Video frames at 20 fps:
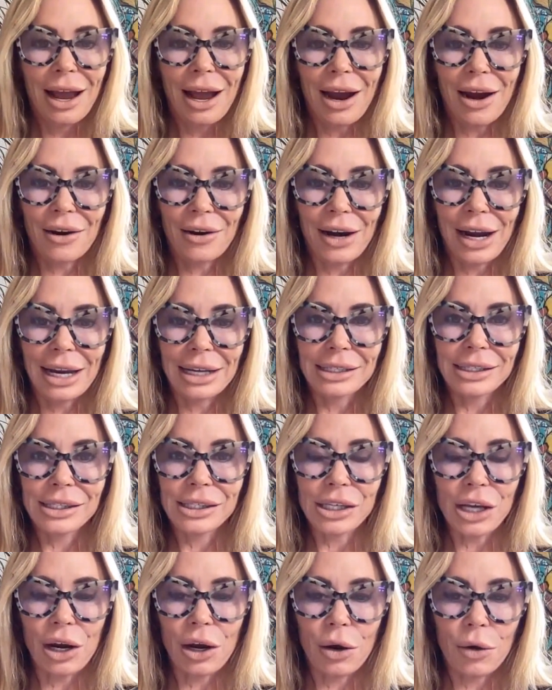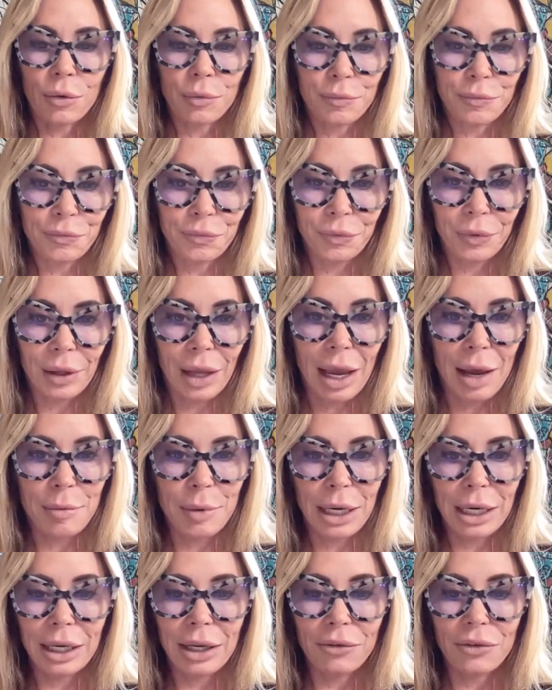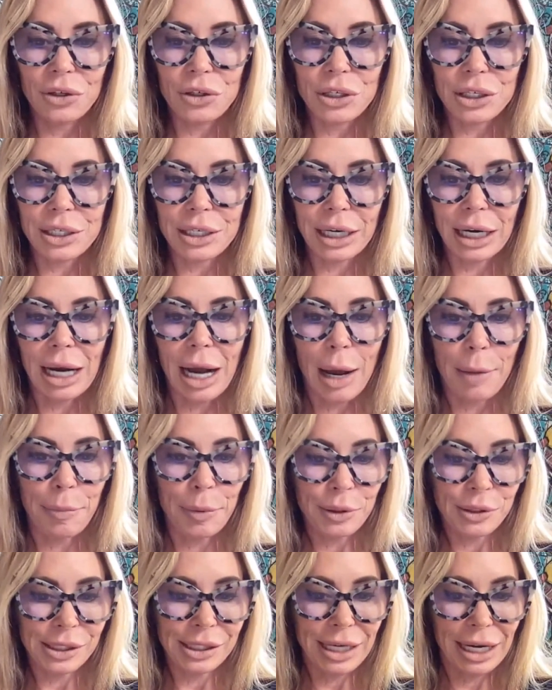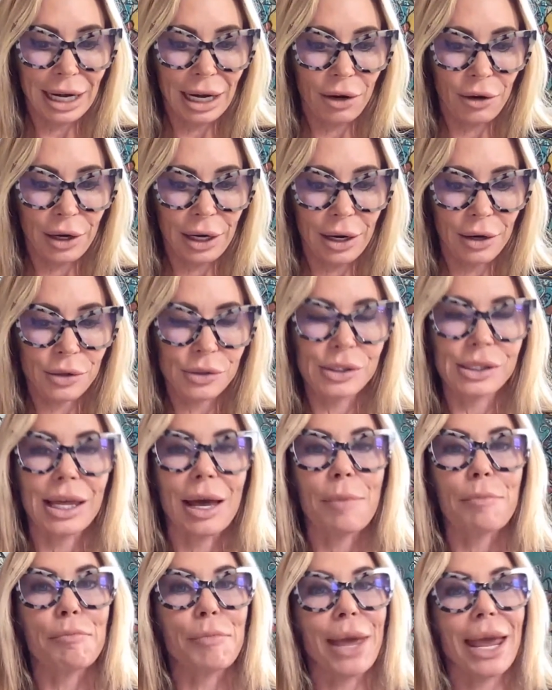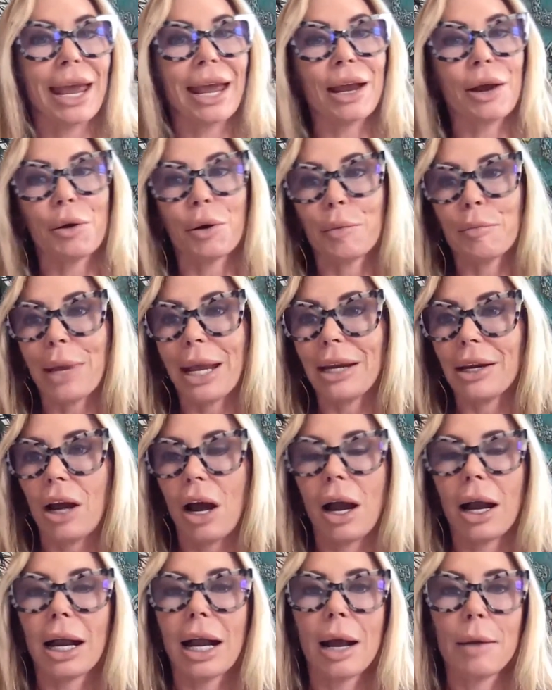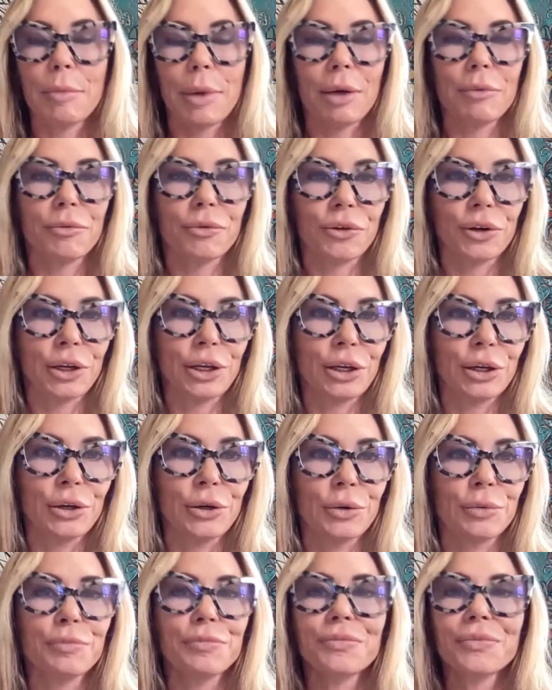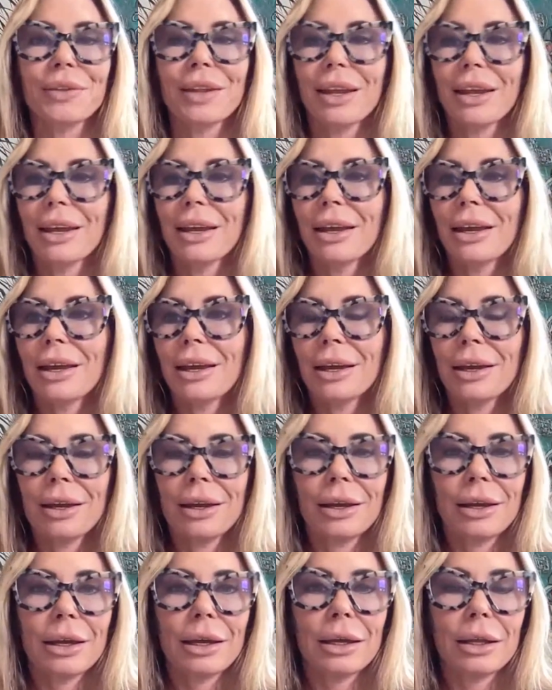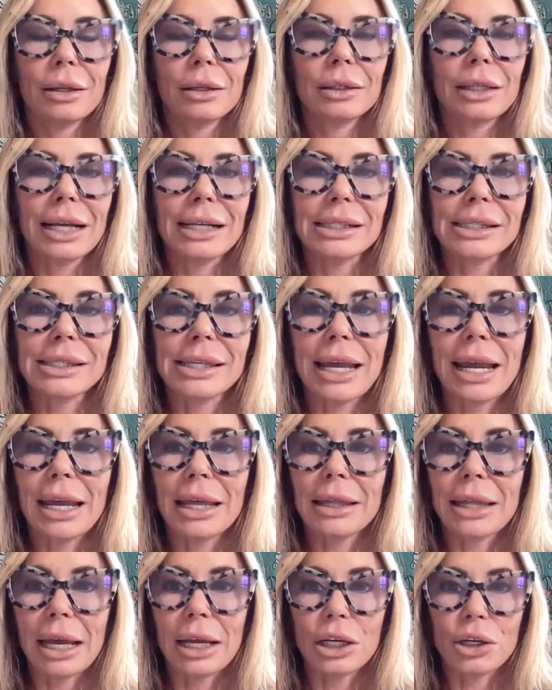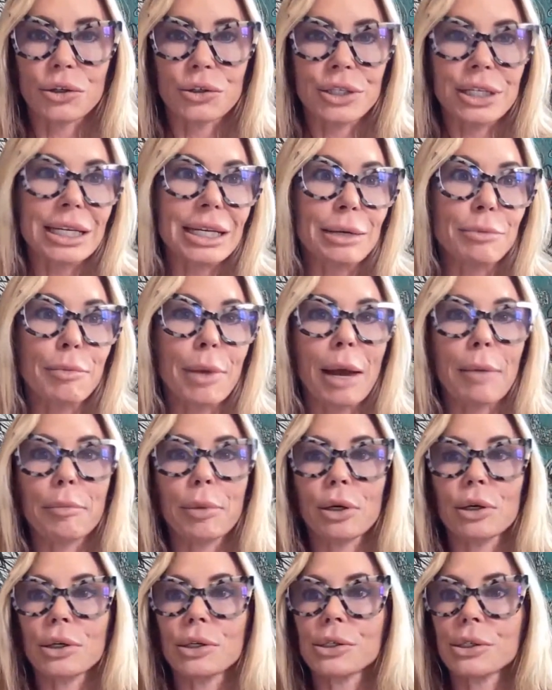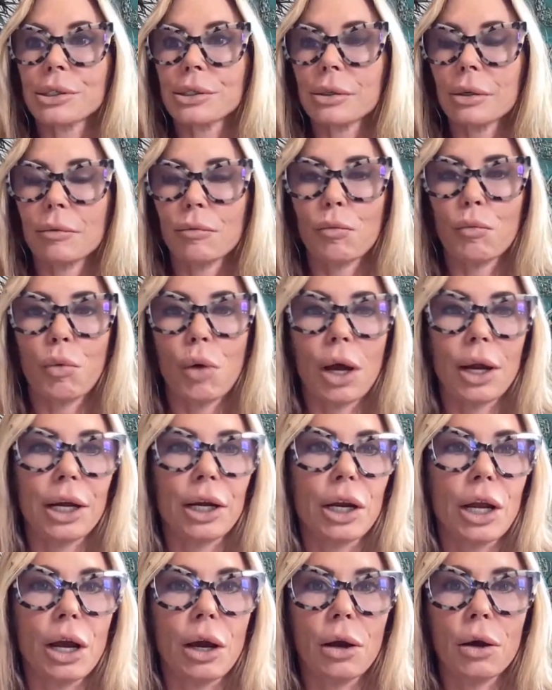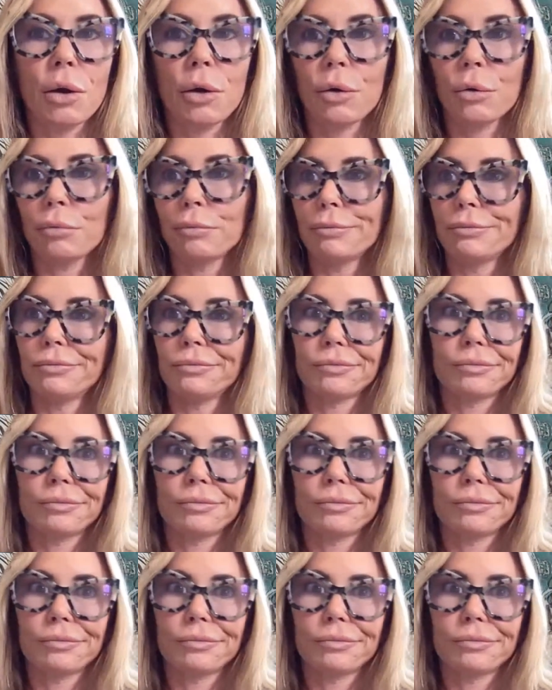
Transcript: All right, so I'm going to give you just a couple scenarios that may or may not come up for you. Let's say that your team members want to know,